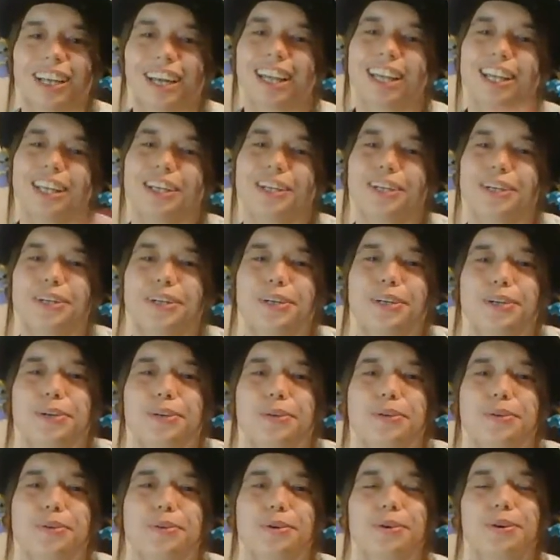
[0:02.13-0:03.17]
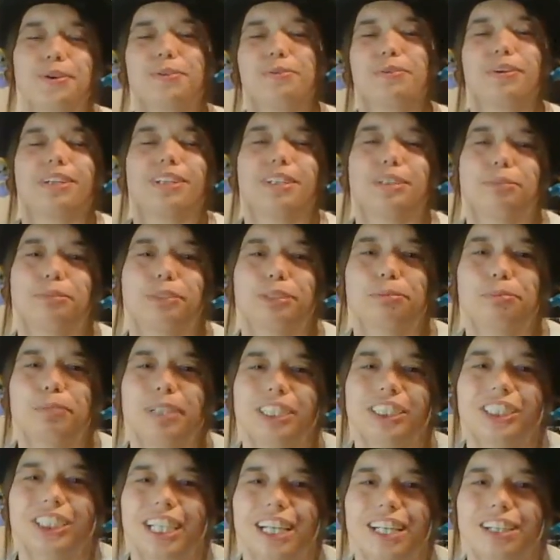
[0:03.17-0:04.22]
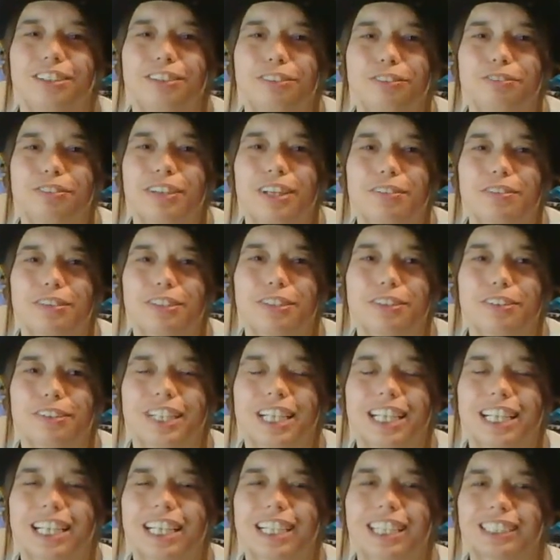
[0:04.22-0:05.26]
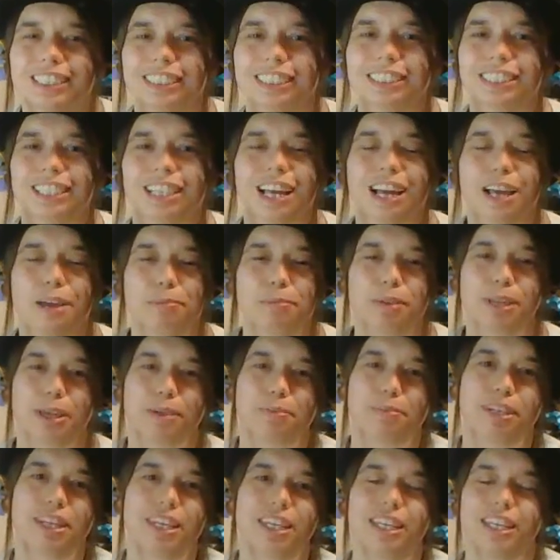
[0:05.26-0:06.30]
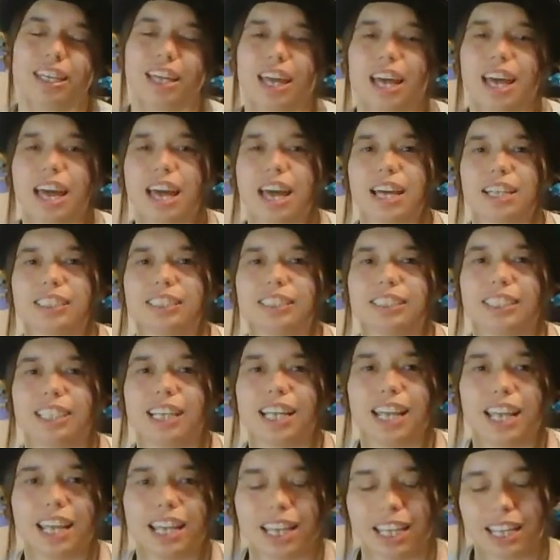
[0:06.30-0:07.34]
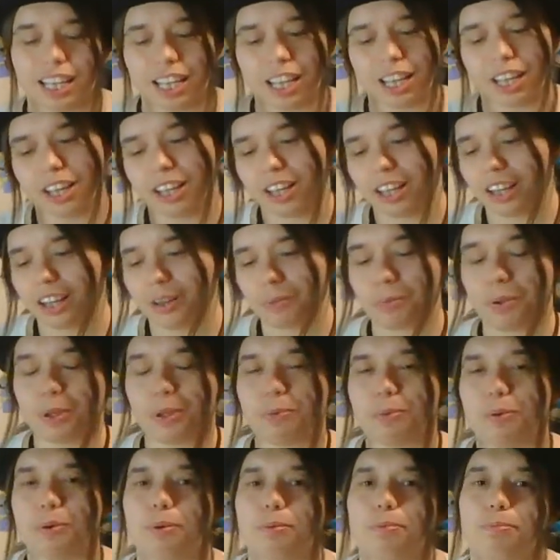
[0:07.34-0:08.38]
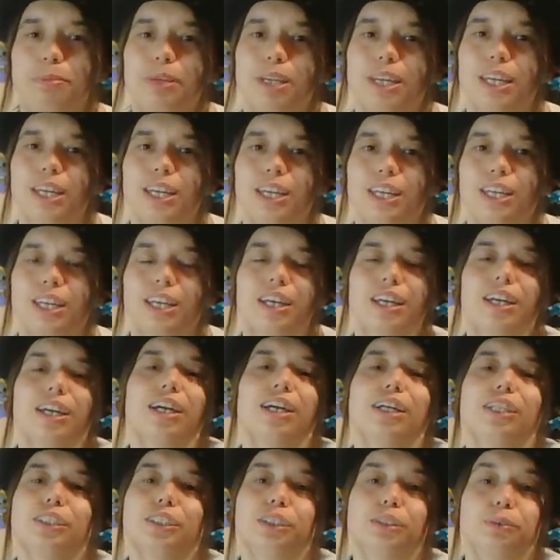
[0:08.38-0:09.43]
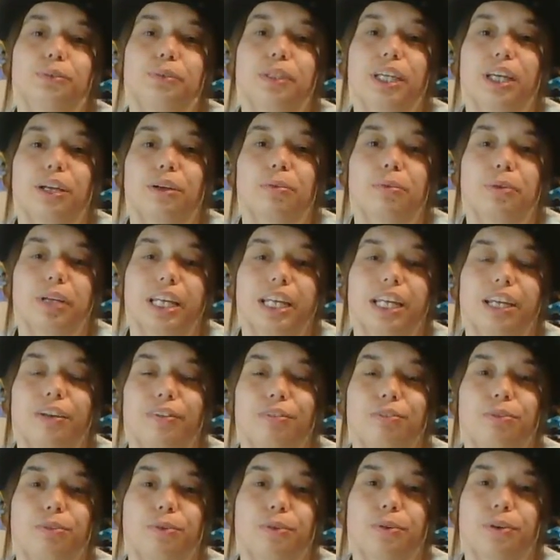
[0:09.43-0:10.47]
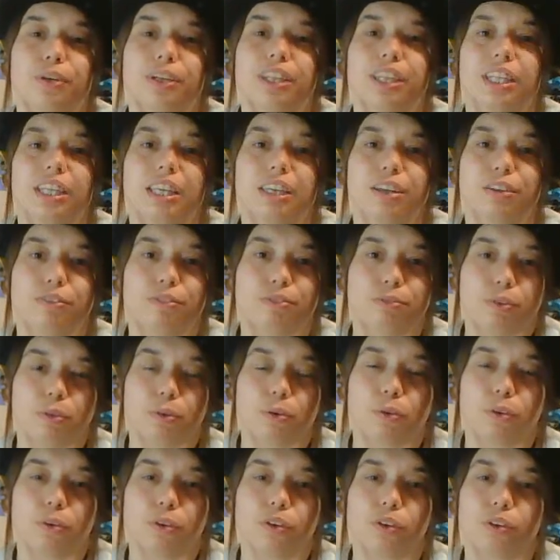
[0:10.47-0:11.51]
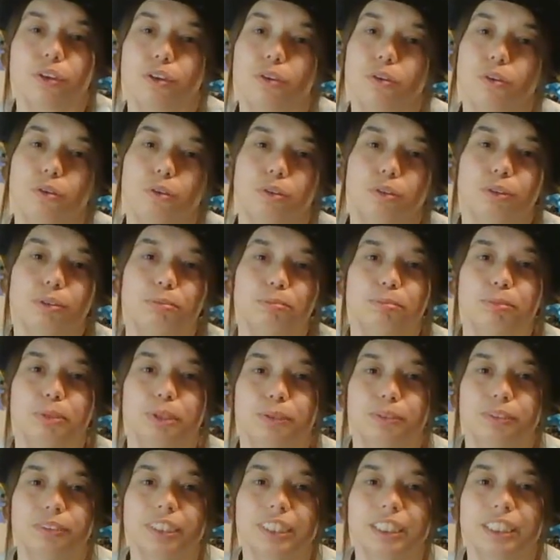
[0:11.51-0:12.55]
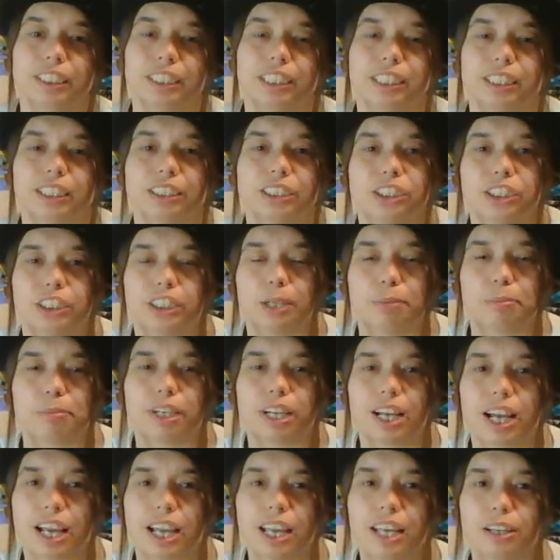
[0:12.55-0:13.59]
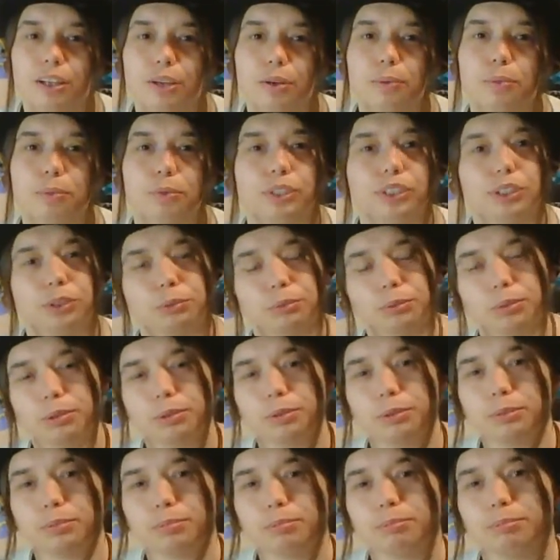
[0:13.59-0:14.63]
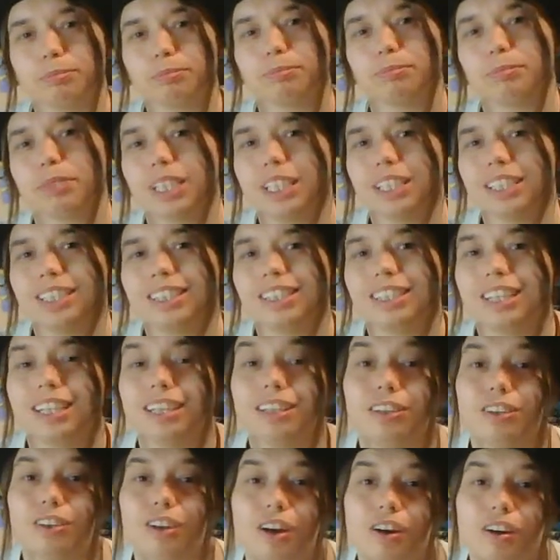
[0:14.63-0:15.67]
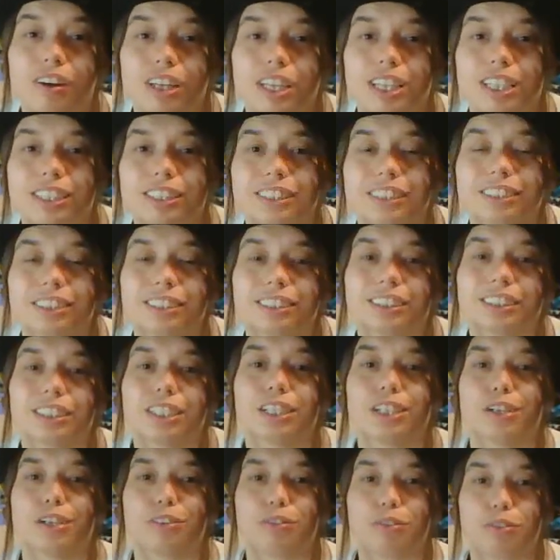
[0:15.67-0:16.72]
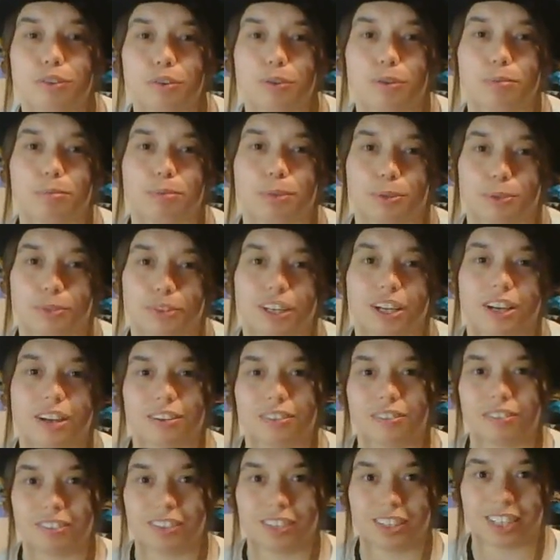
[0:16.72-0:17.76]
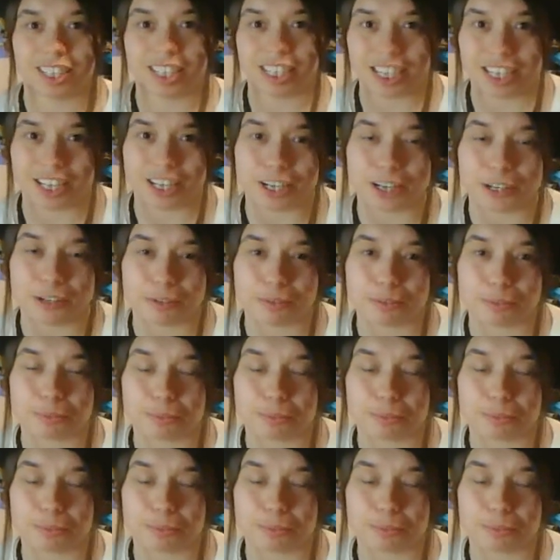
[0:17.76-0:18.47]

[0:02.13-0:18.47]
Hello, welcome to my channel, Favorite Readings. I'm Kymmy, and today we will be doing a reading for the full cold moon in Gemini, which will be the longest full moon of the year.